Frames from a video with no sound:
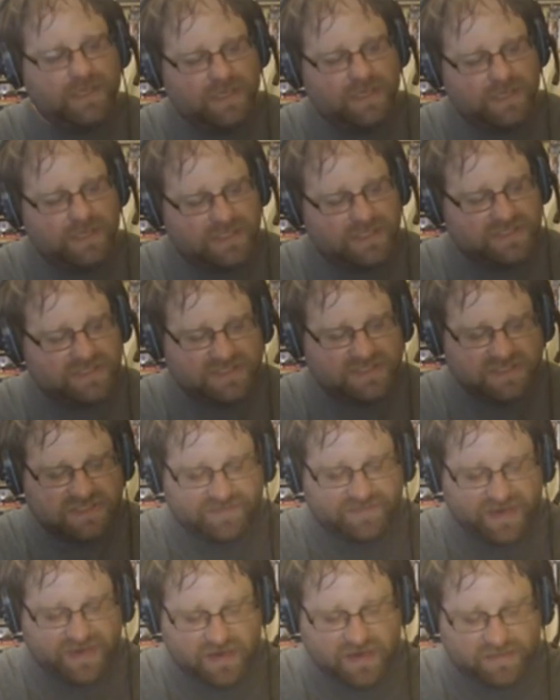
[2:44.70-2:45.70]
This is a
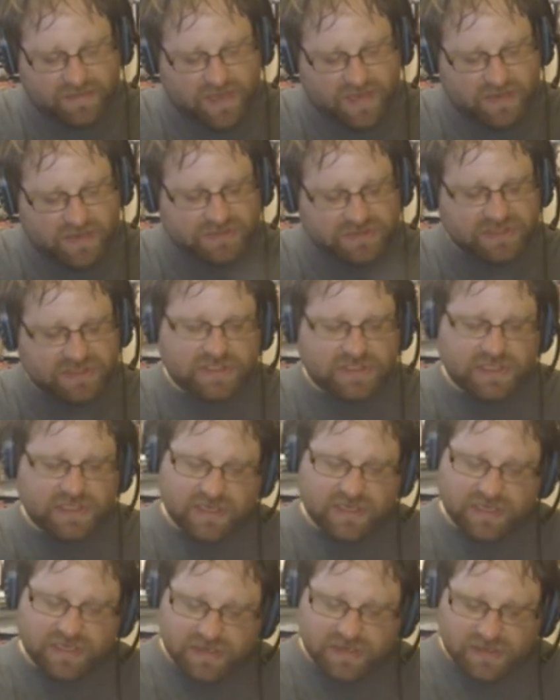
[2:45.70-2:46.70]
Paramount
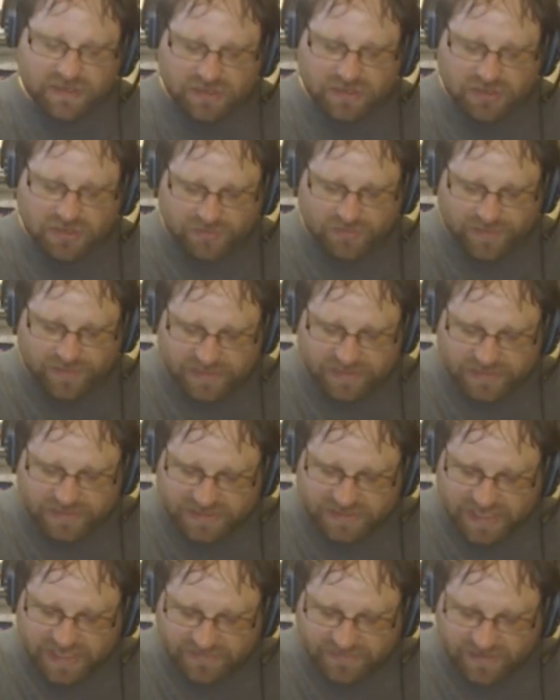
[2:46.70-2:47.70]
home
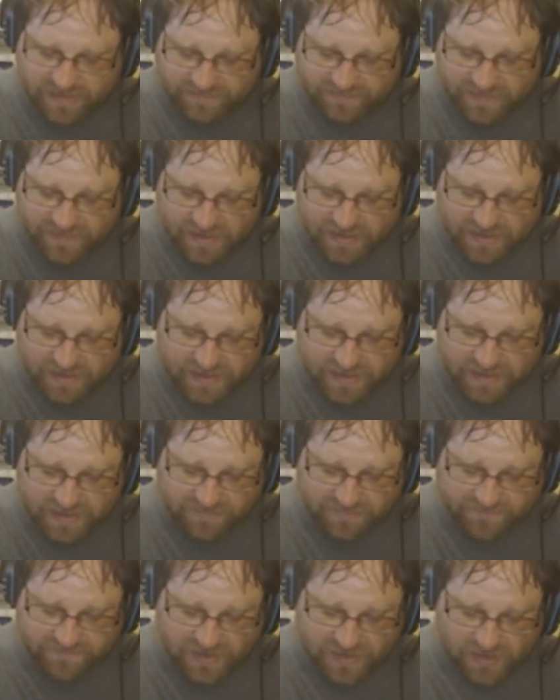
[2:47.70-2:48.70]
entertainment
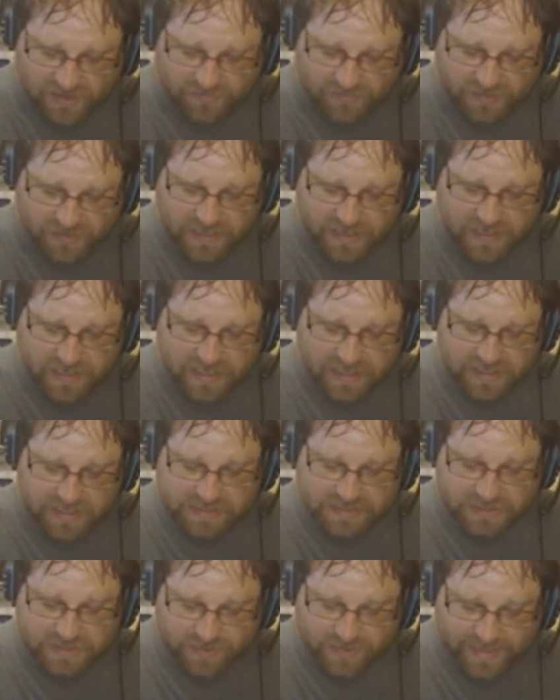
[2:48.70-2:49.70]
film
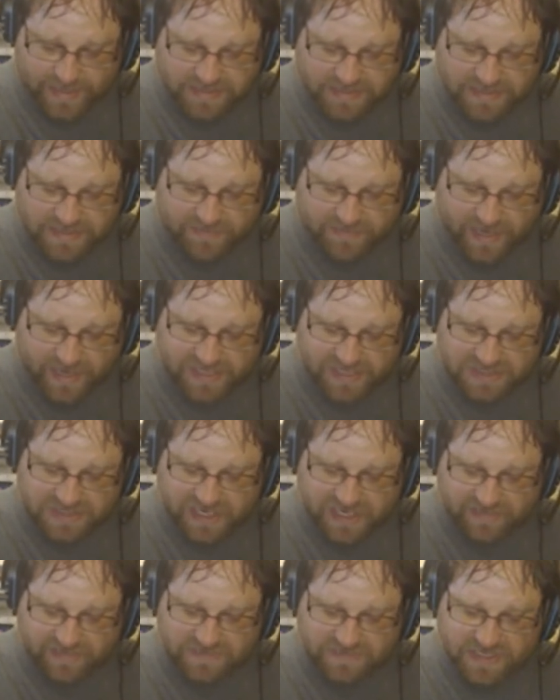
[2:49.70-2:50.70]
directed by
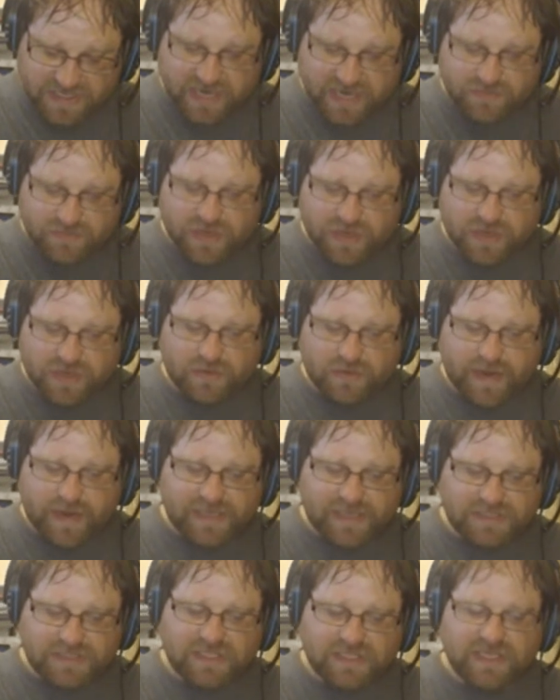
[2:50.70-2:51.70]
James Edward
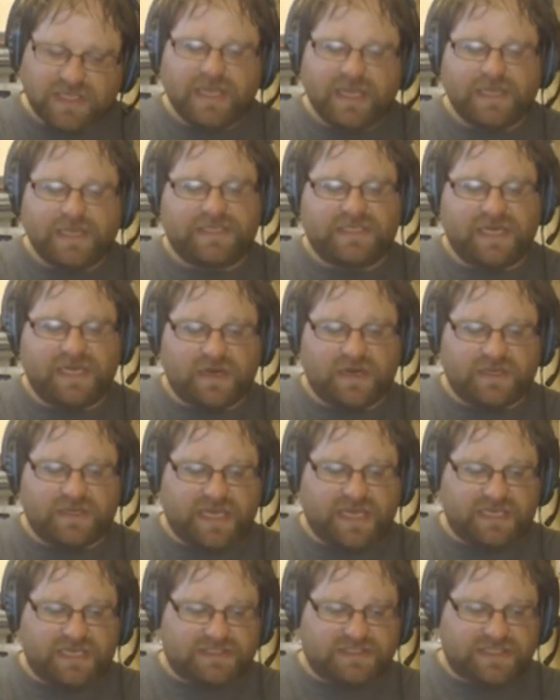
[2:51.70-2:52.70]
Grant. Terror
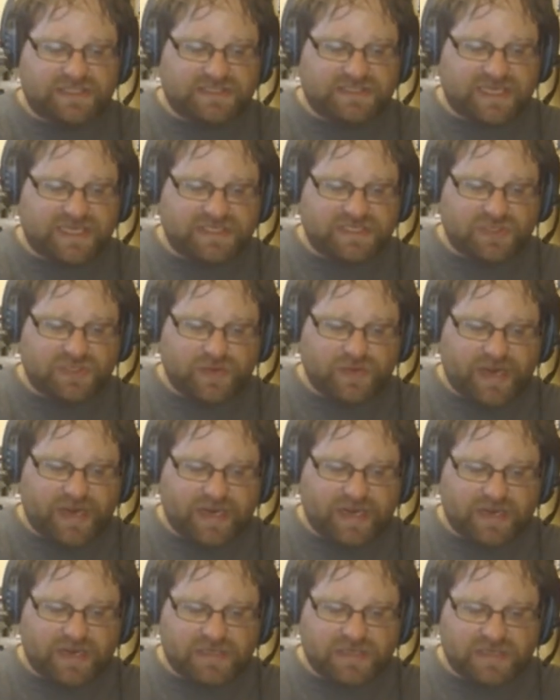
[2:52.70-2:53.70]
takes the center ring
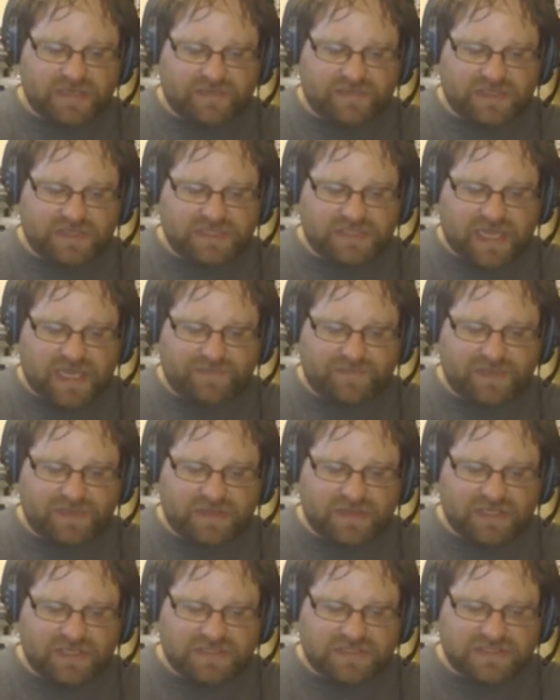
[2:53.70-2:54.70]
under the big top in
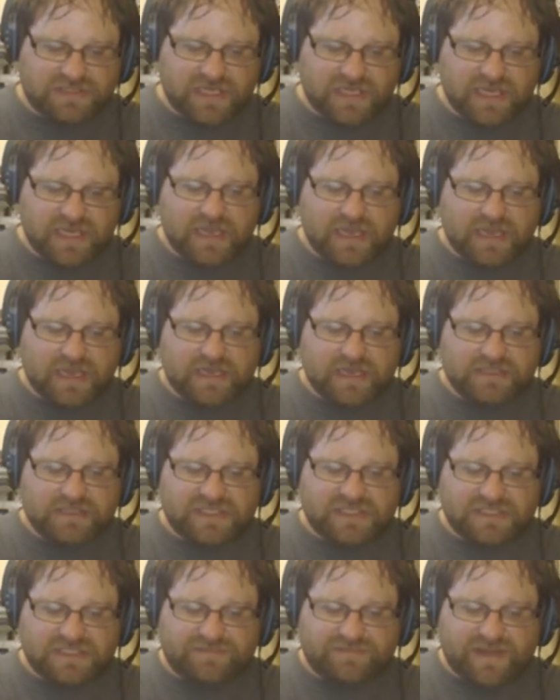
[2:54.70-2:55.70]
this
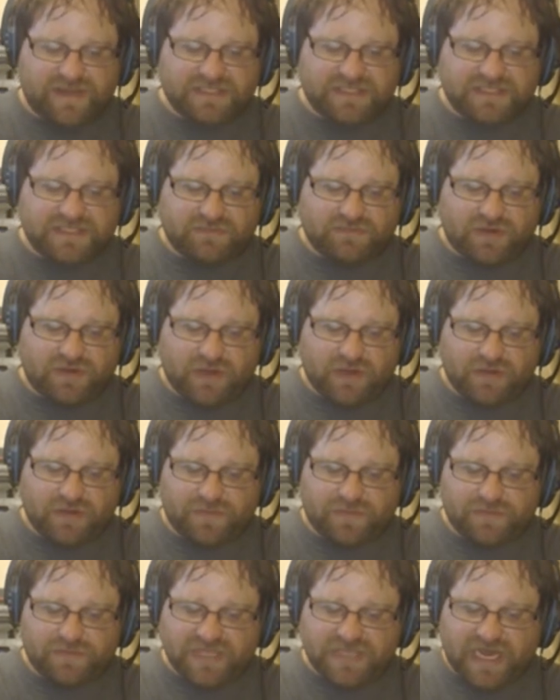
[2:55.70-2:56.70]
suspense thriller
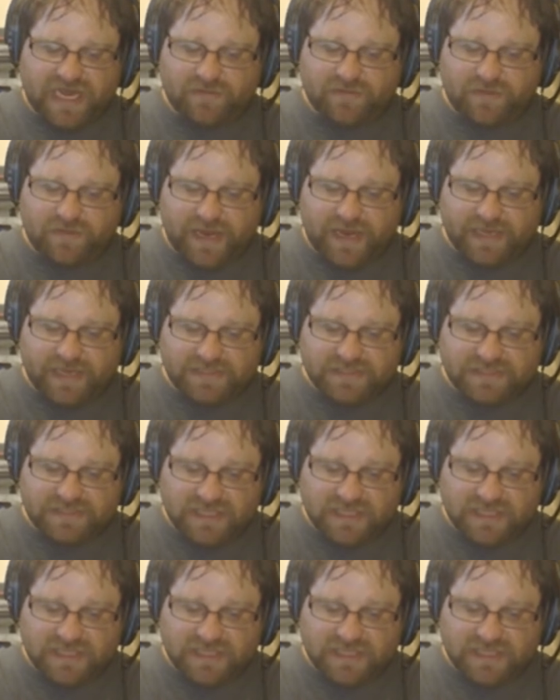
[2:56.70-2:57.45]
from John Wayne's